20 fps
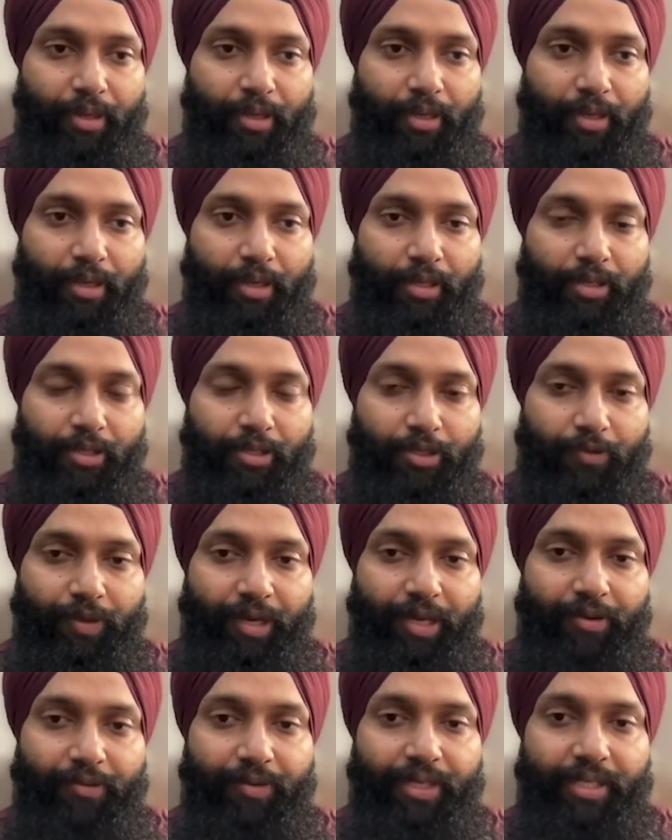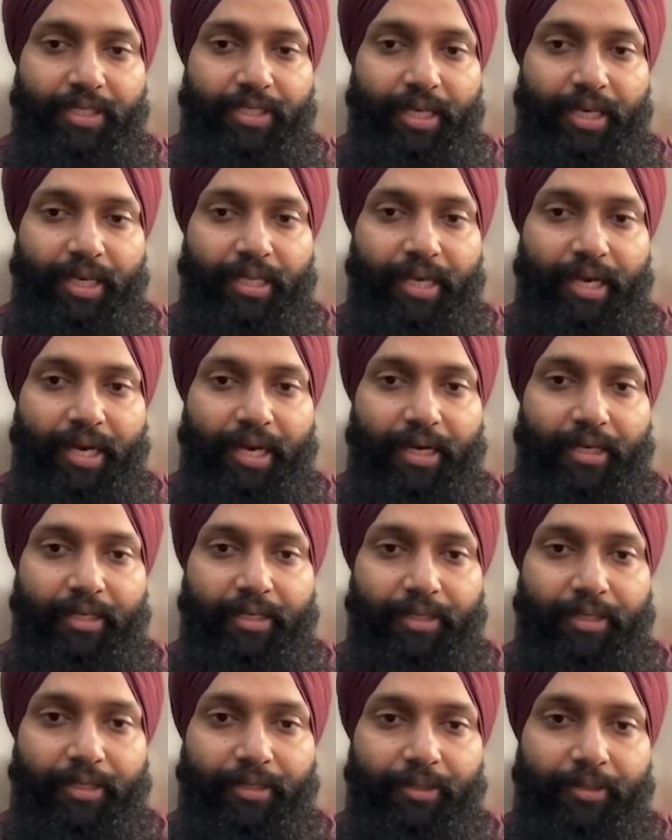So when we say that
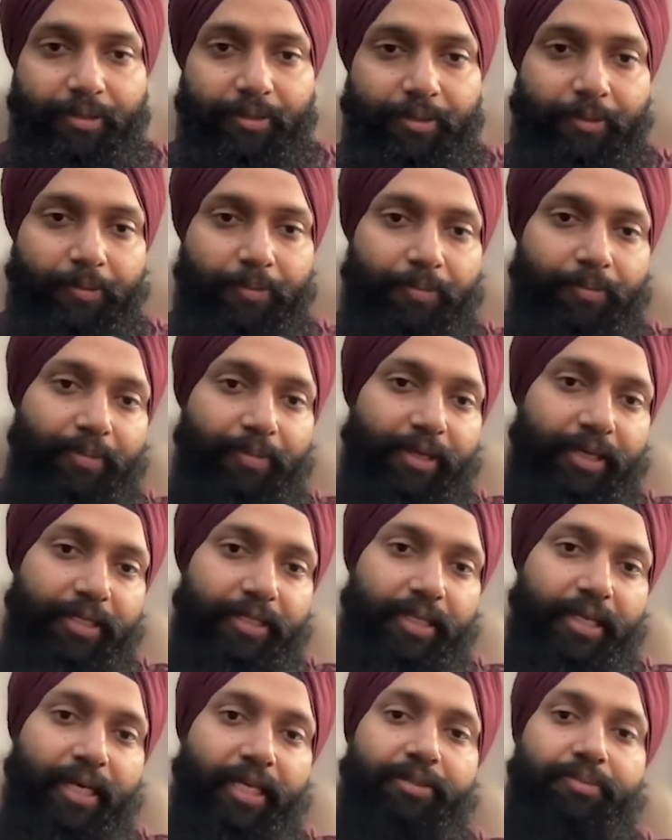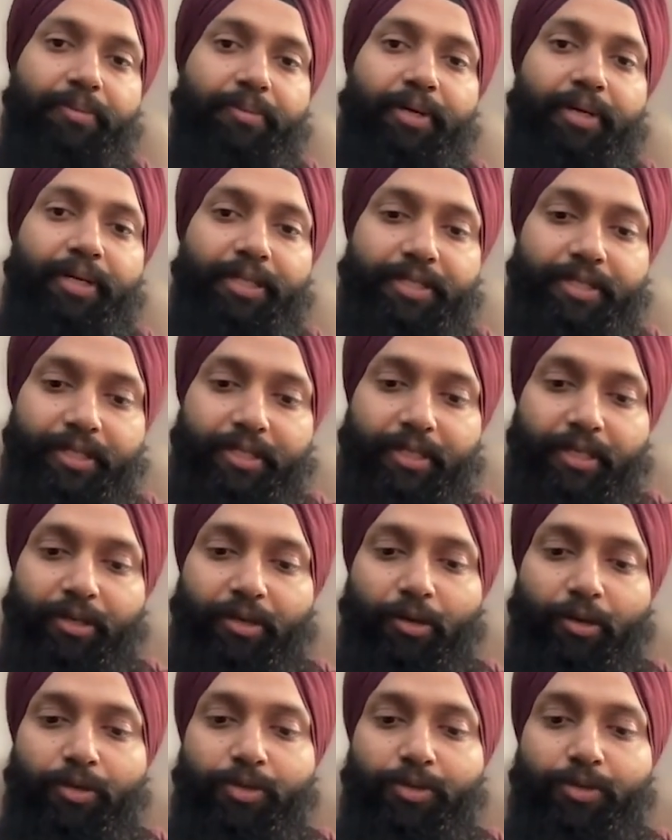is an explanation, it
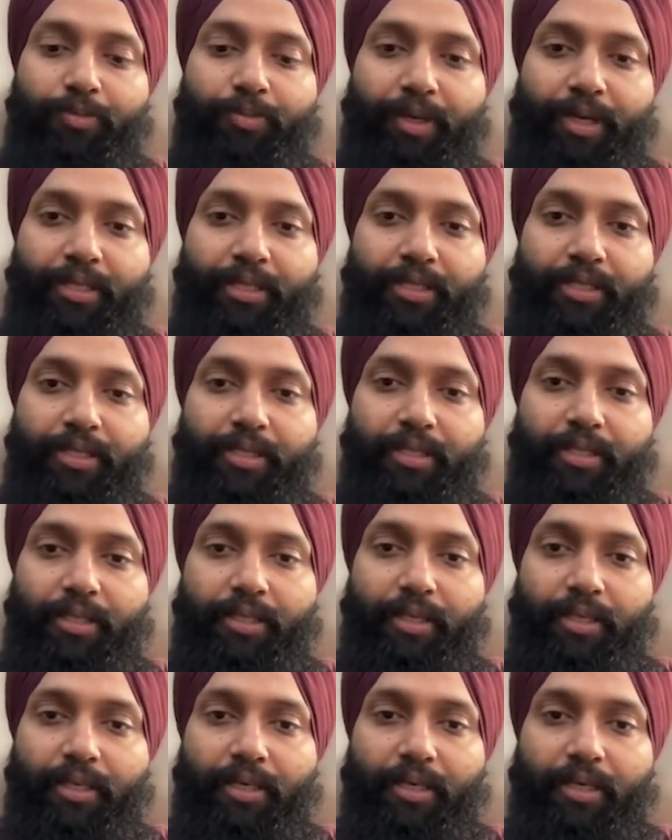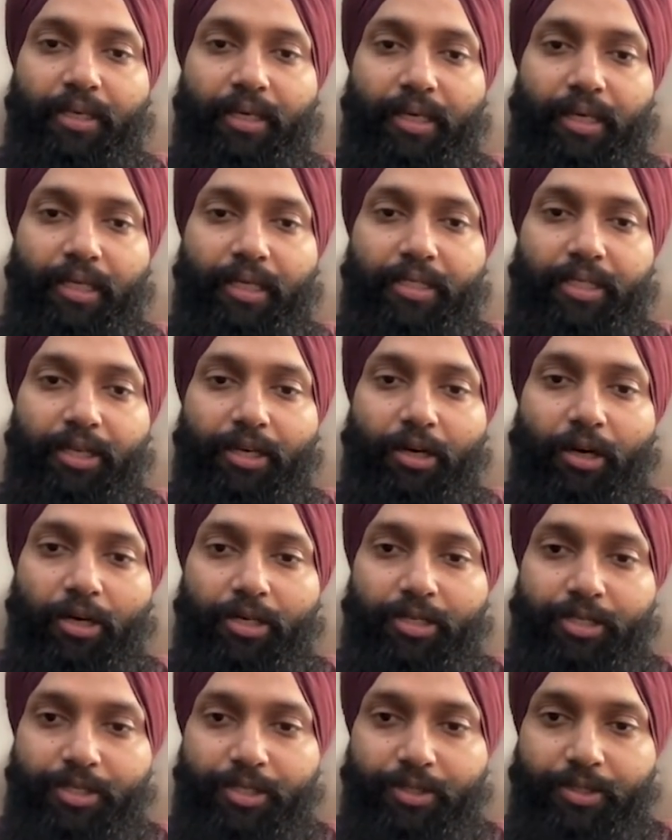also means it's a
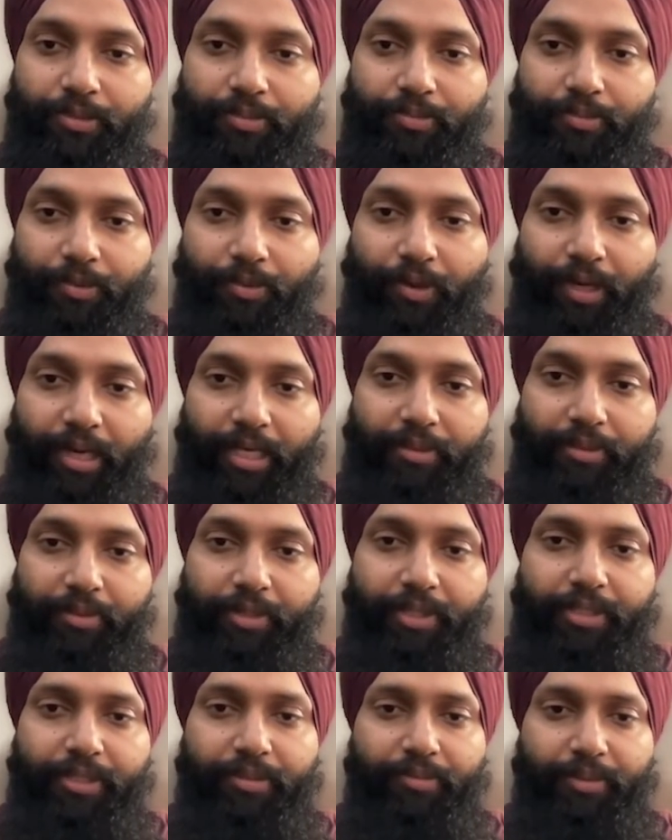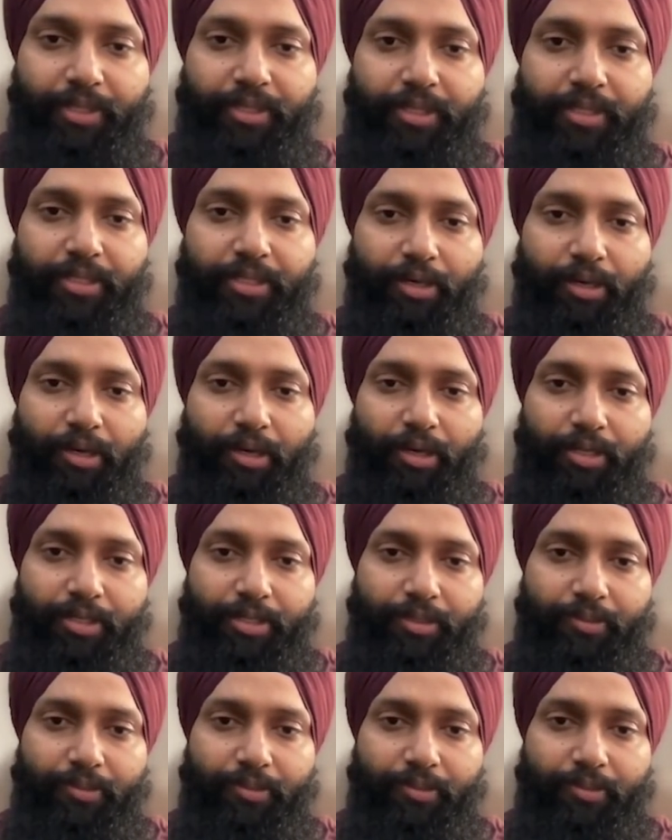cause. Okay, explanation means it's a cause.